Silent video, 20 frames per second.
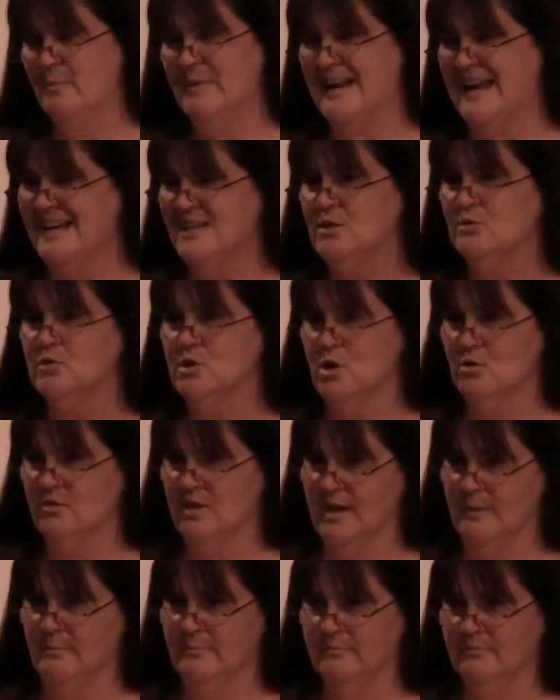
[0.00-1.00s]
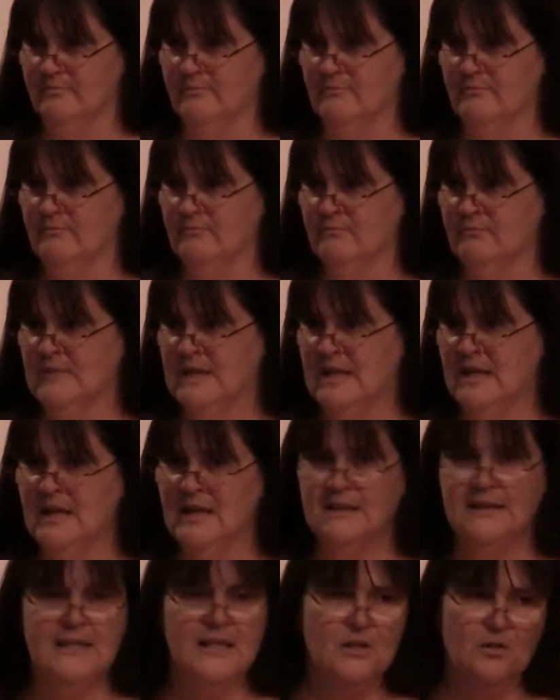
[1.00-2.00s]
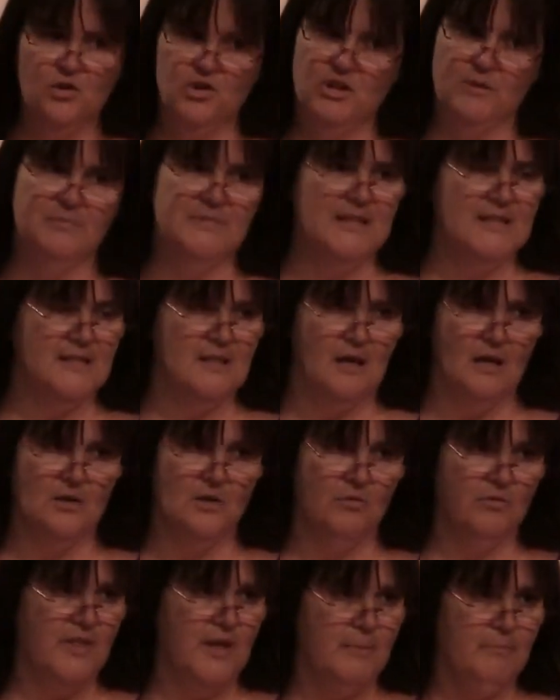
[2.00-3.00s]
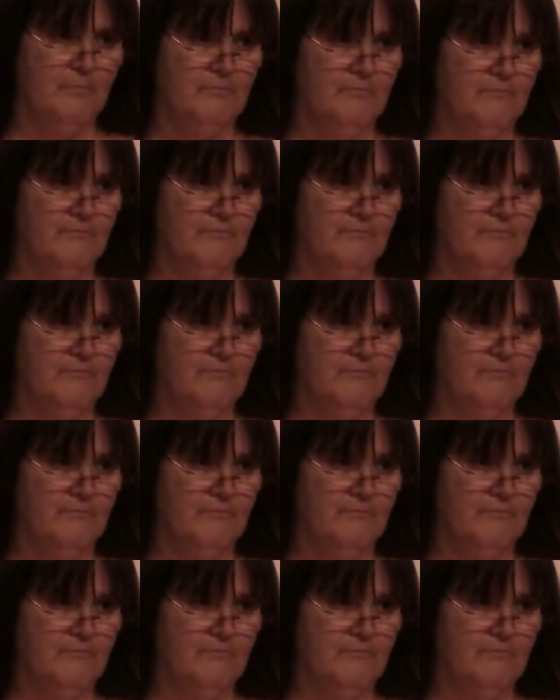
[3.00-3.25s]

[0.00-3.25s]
but I don't know them. Leadership does not know them.